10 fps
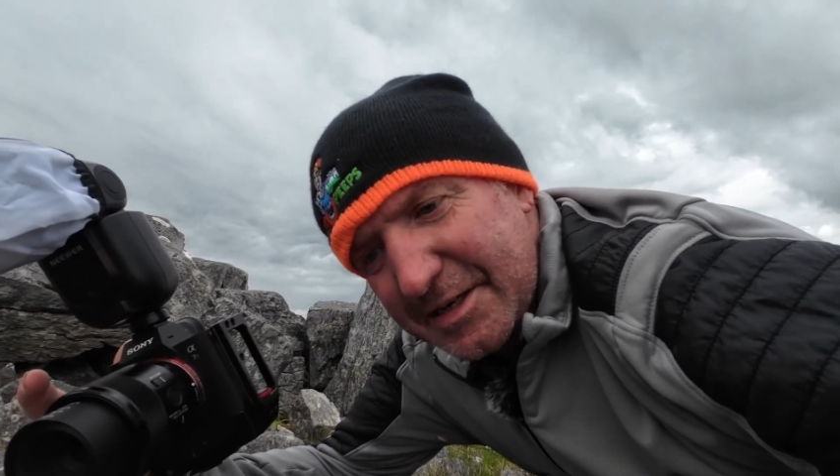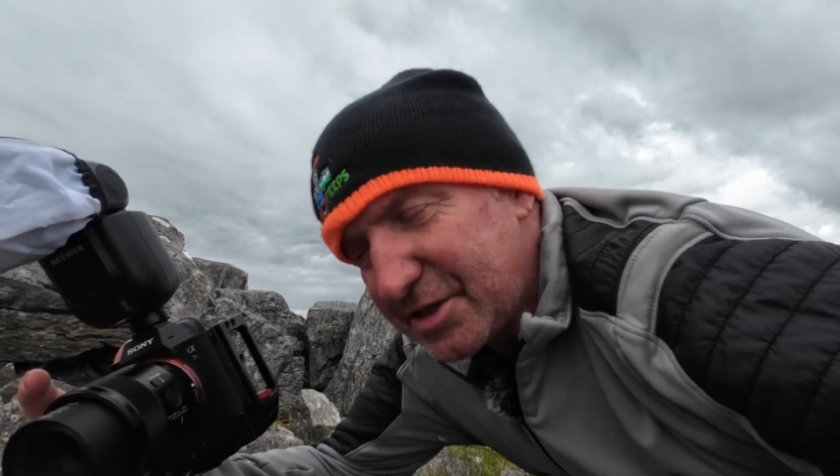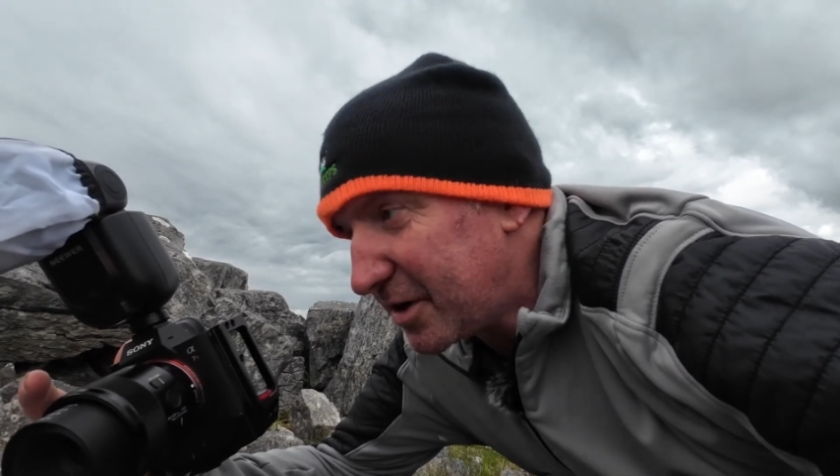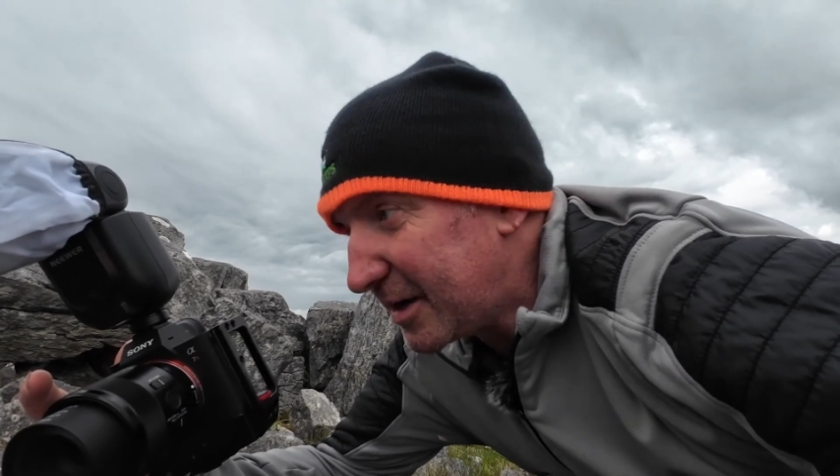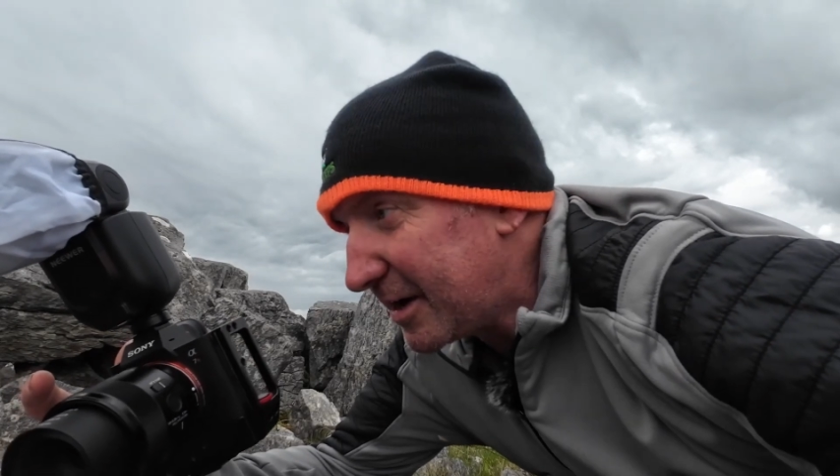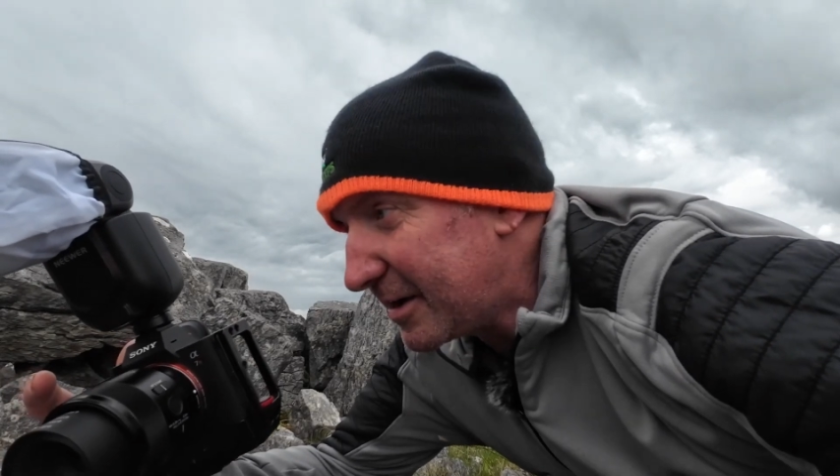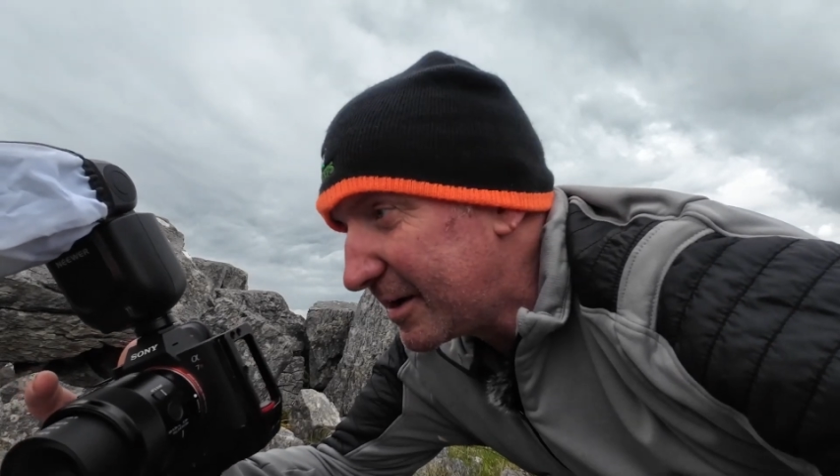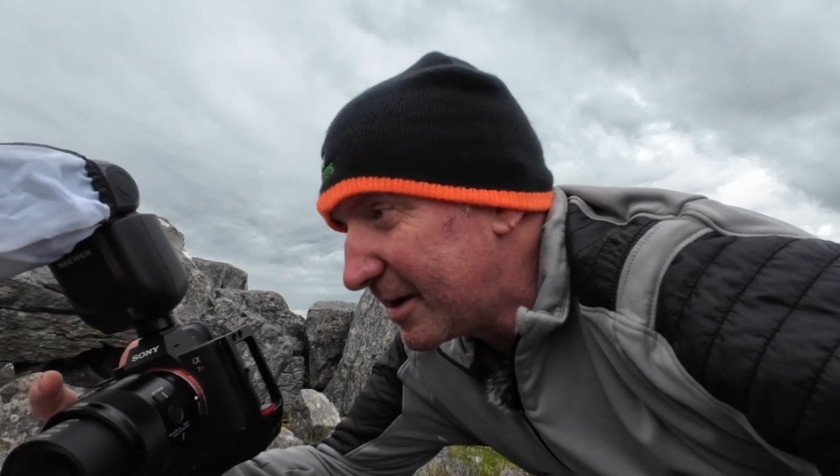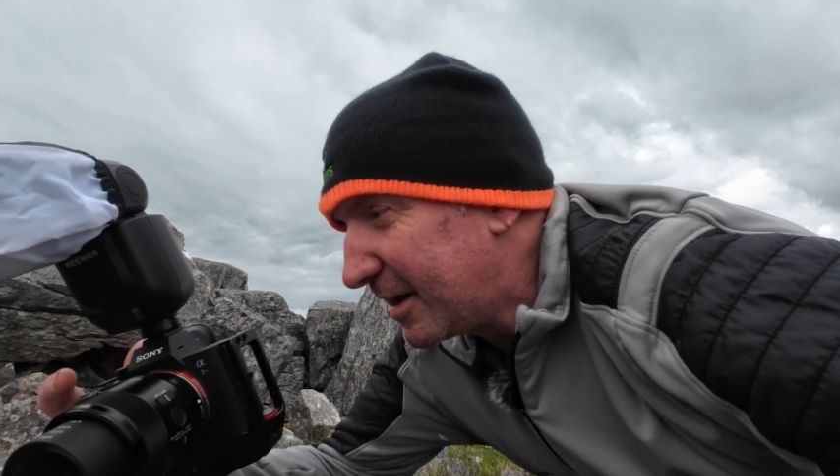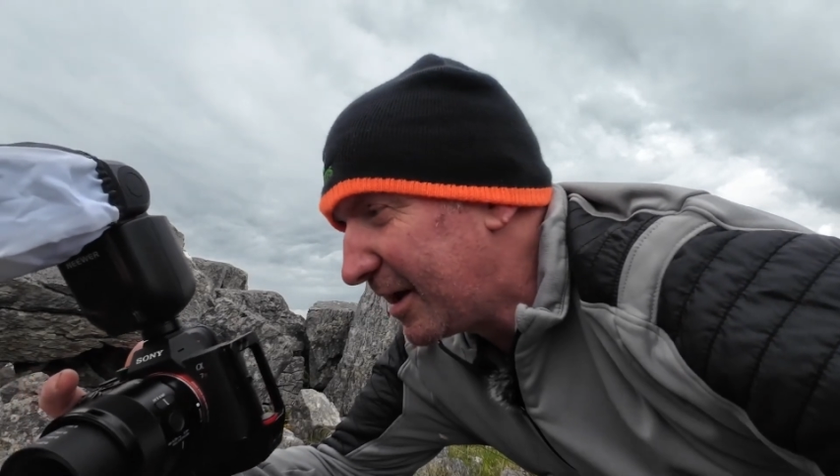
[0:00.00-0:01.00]
So yeah,
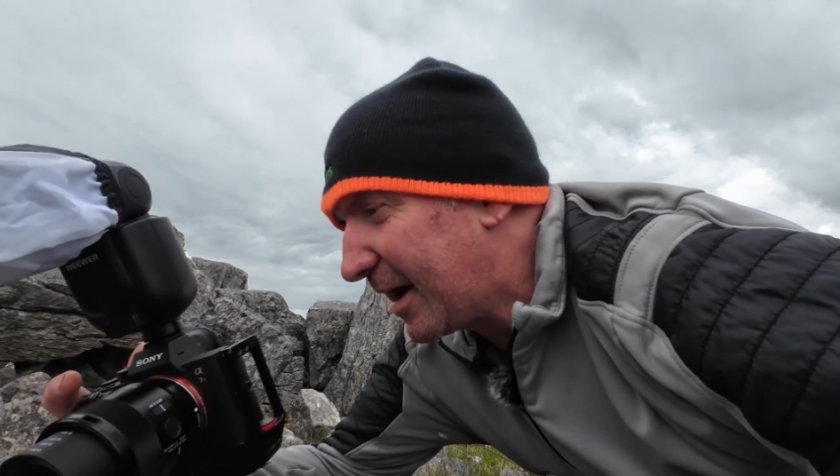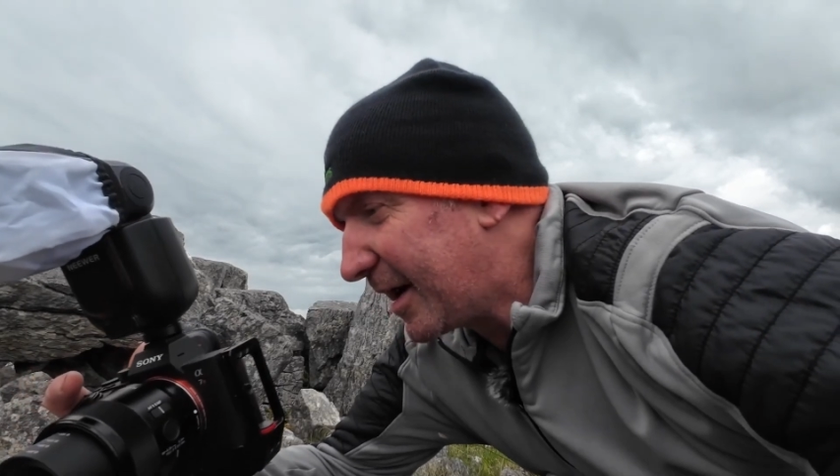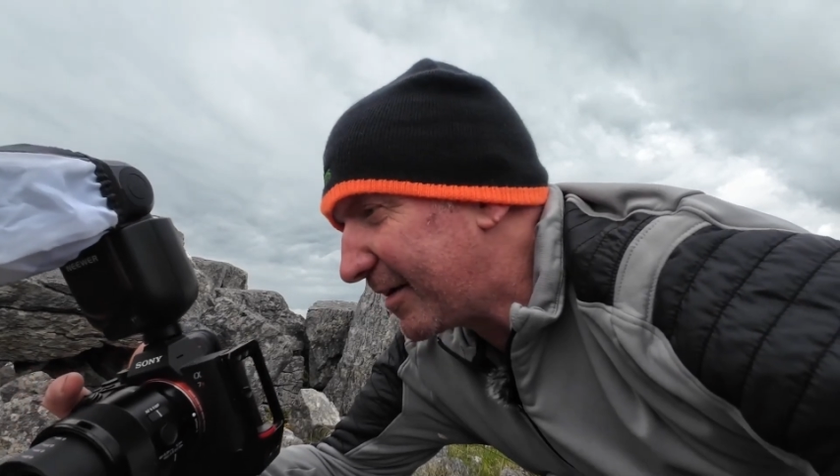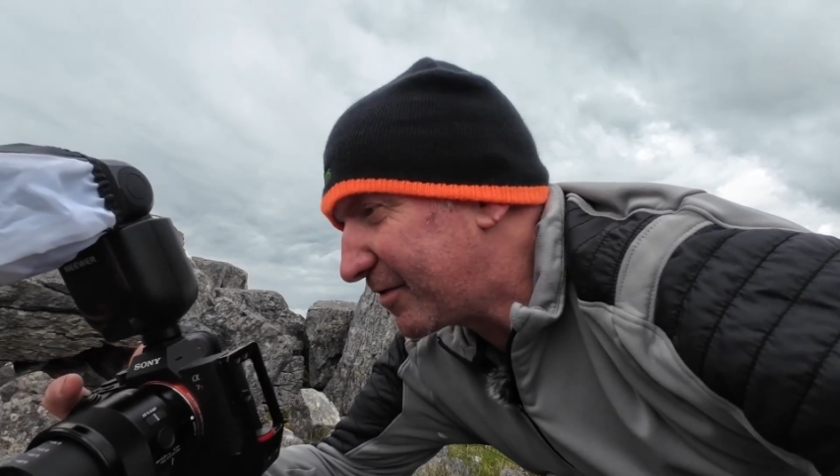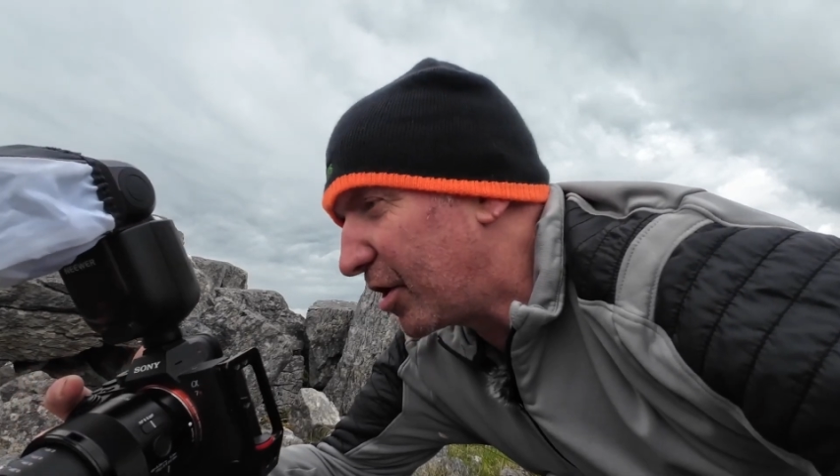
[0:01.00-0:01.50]
and I've